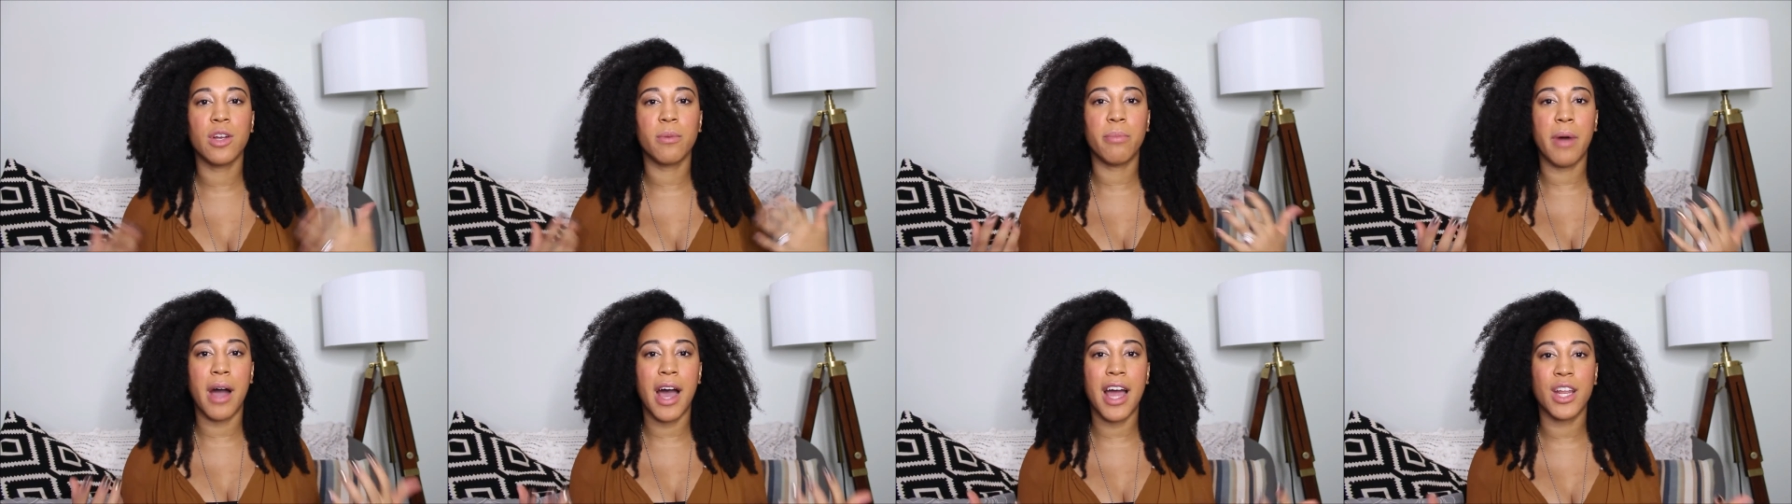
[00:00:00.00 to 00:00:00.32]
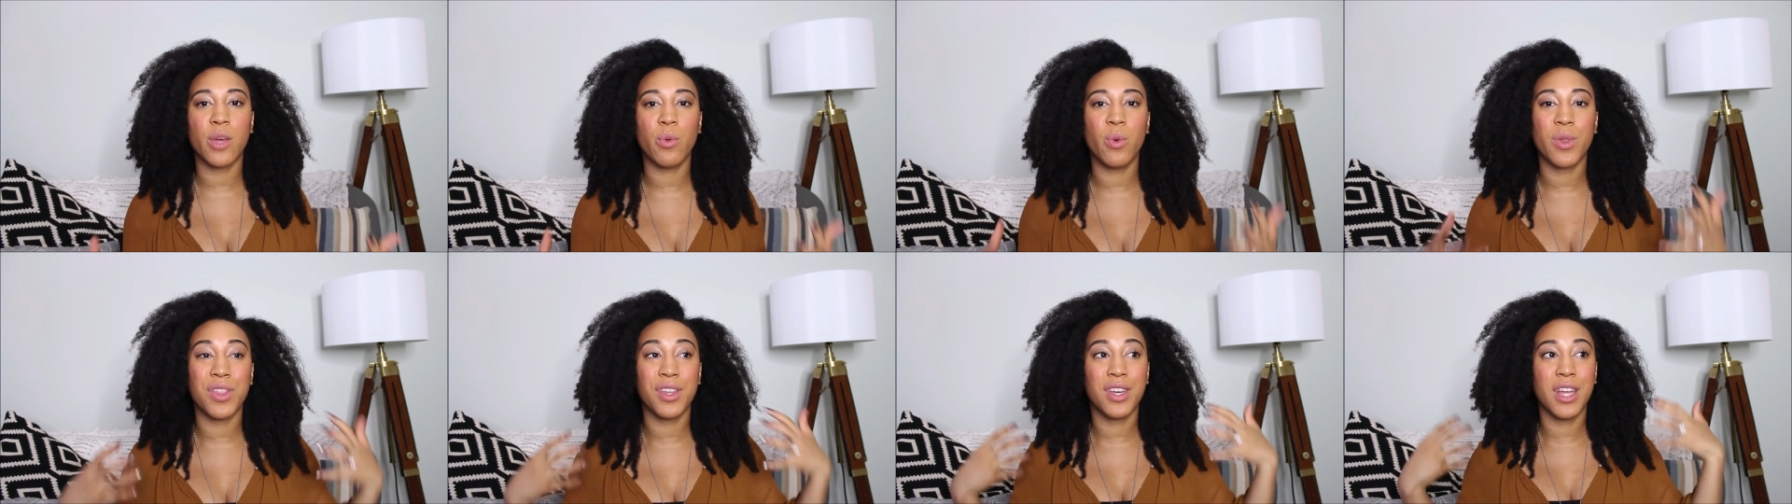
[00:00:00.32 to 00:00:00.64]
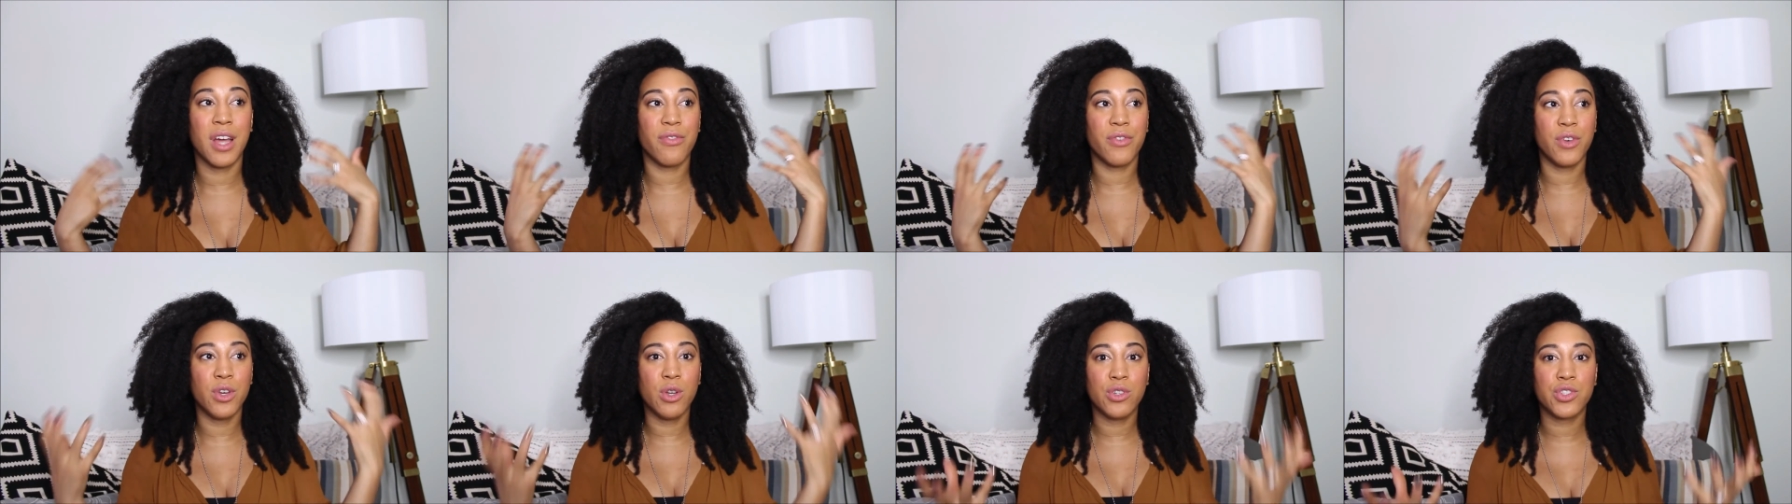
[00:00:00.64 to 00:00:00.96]
your body with
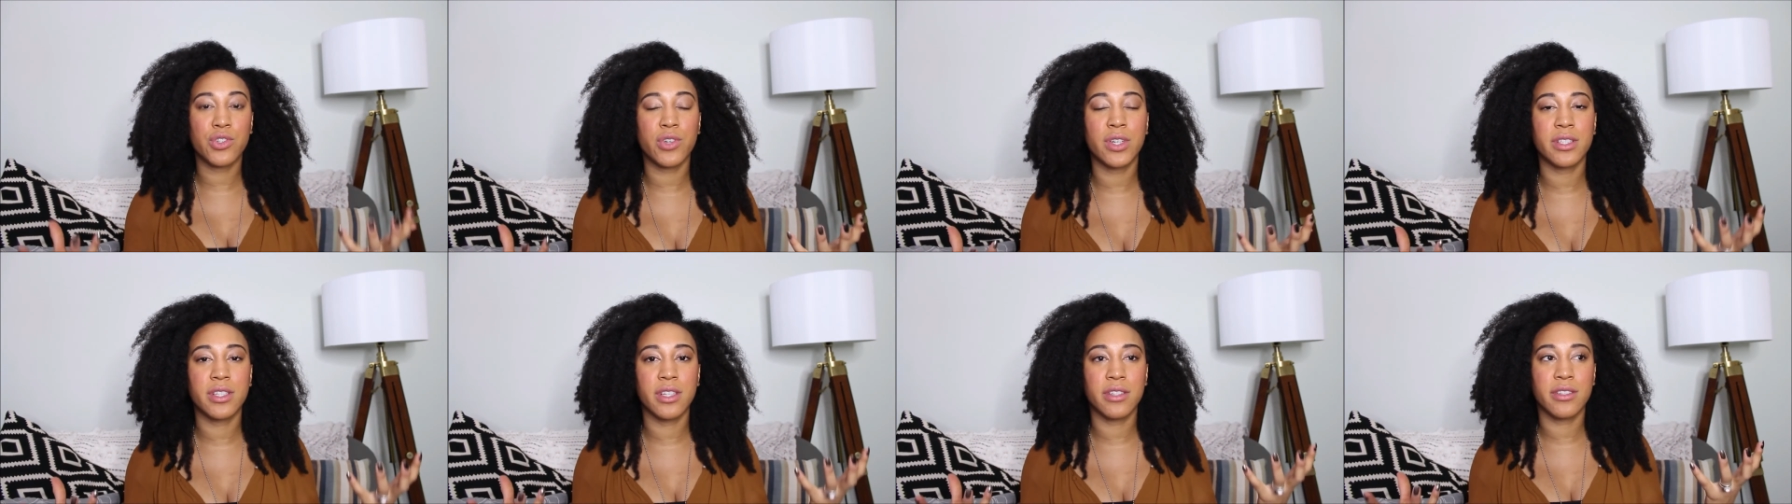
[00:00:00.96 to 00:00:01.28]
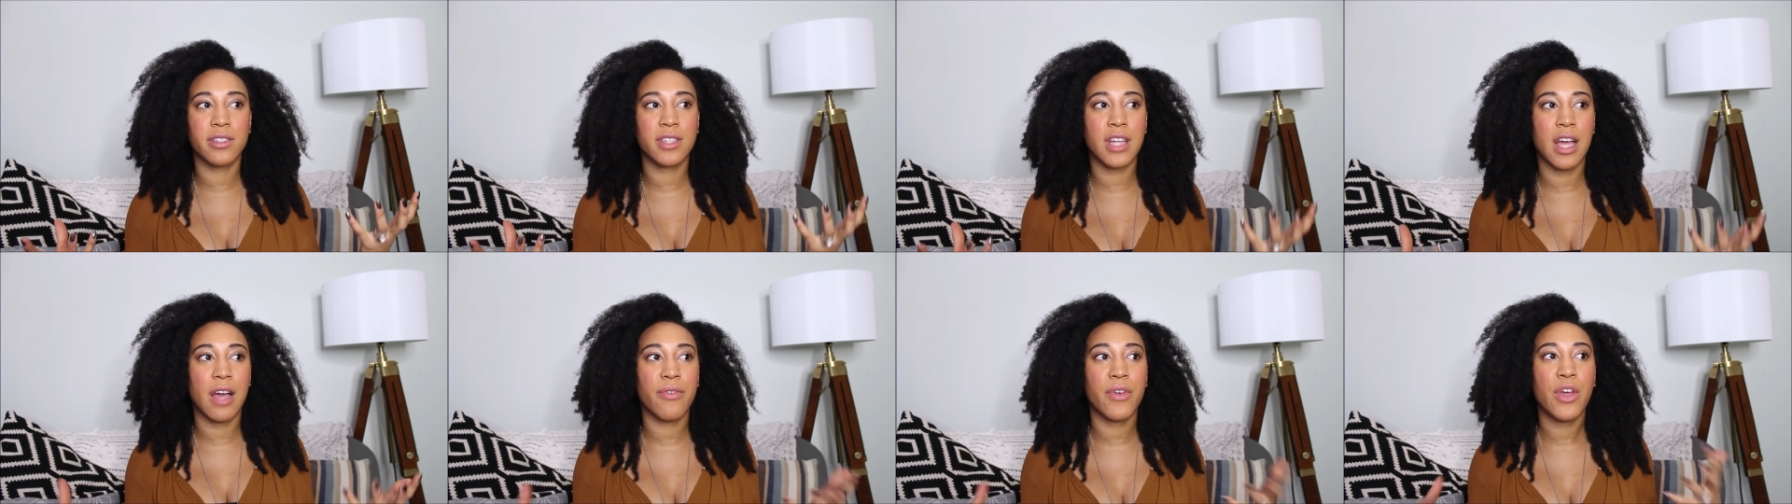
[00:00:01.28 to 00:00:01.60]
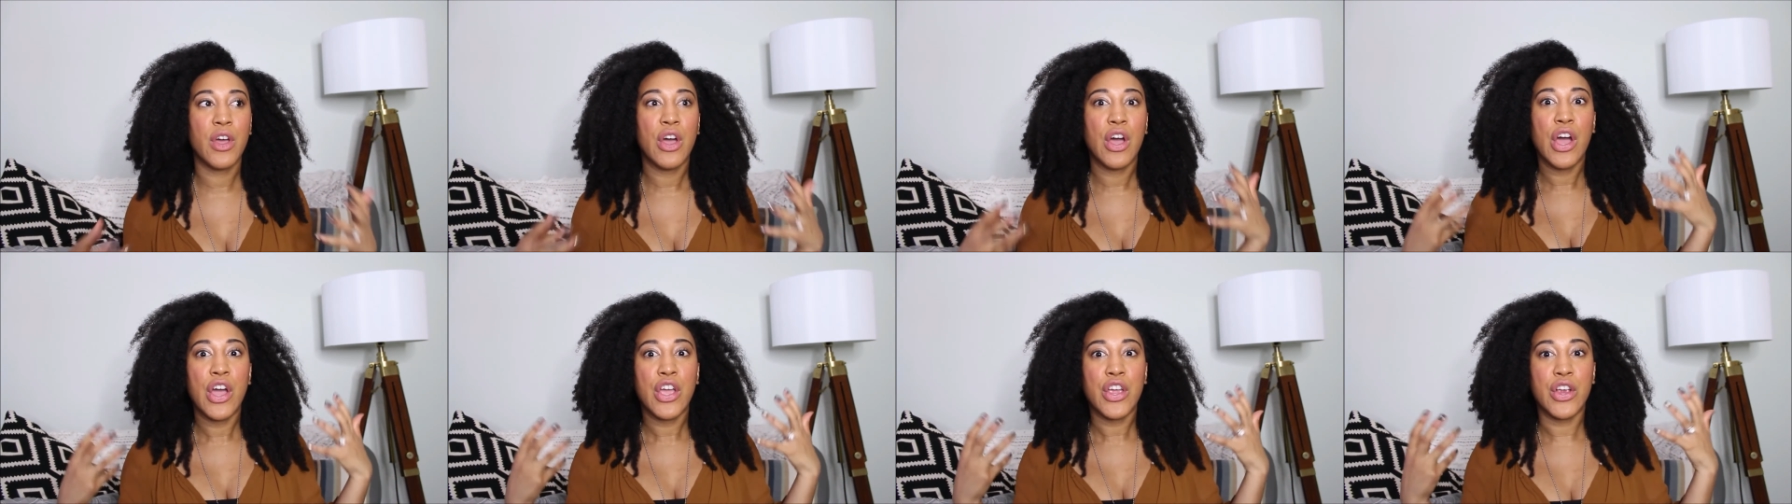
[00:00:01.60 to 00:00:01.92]
enough nutrients and stuff,